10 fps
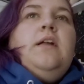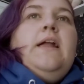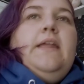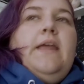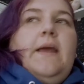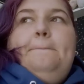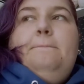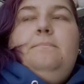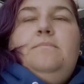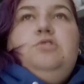Yeah,
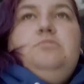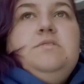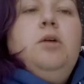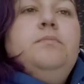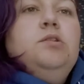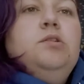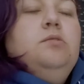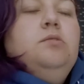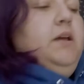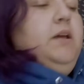something small, nothing major.